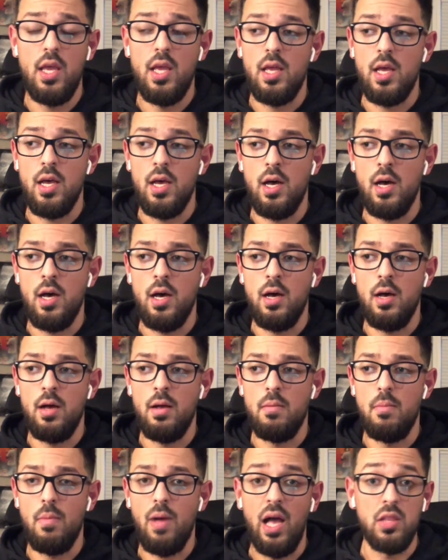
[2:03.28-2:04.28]

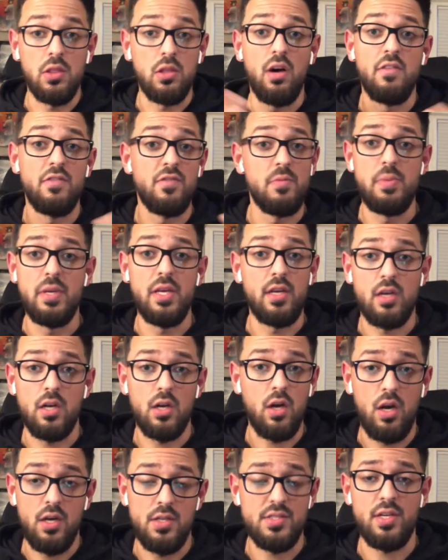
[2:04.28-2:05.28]
I love being a
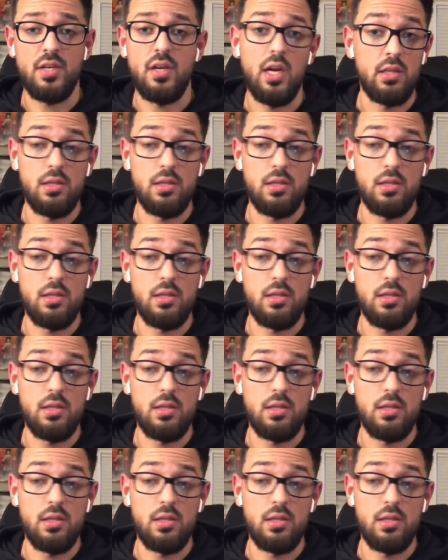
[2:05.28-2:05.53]
content